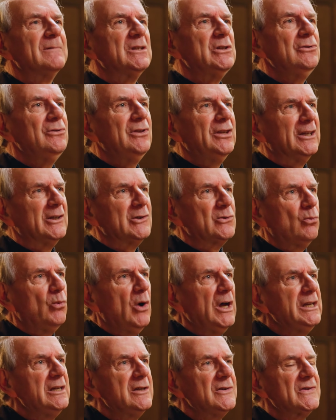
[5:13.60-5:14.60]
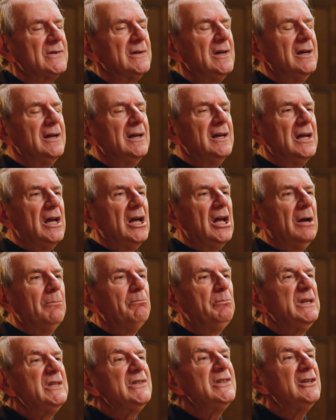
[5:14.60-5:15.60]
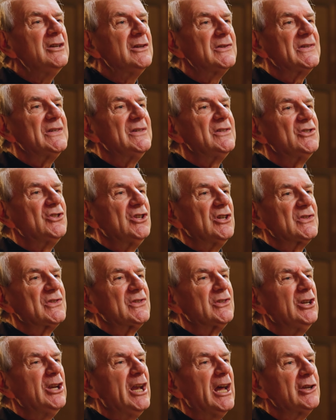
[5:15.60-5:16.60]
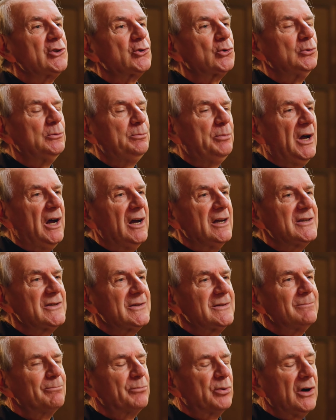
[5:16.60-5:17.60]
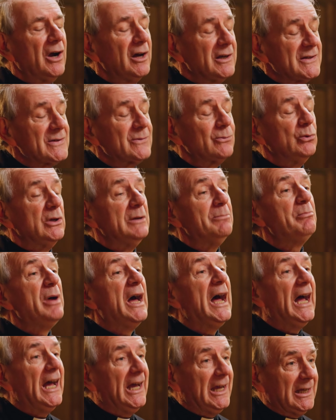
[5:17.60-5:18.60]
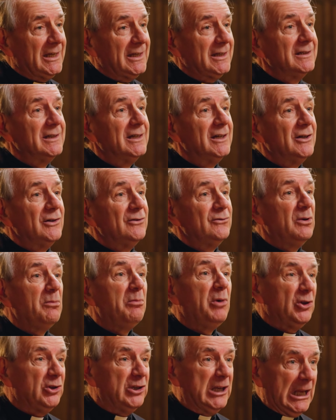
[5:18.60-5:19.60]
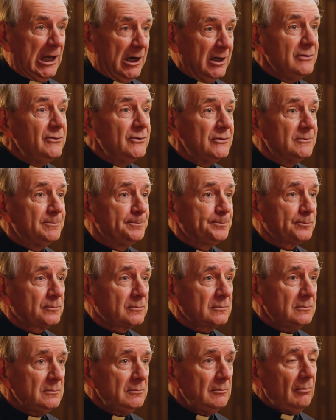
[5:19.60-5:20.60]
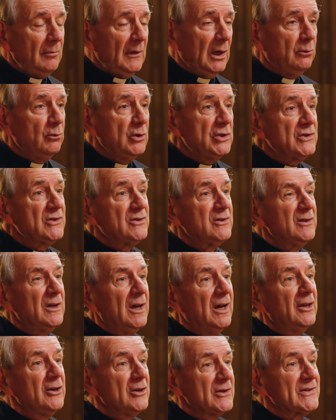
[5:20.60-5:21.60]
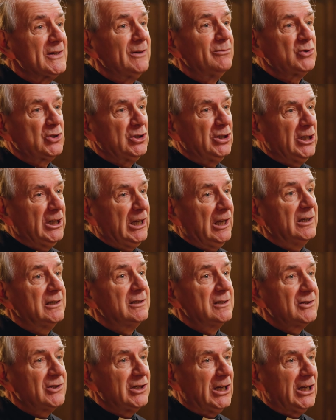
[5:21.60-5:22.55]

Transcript: two things. One is busyness is just the natural price we pay for modern life, which is an assumption I'd like to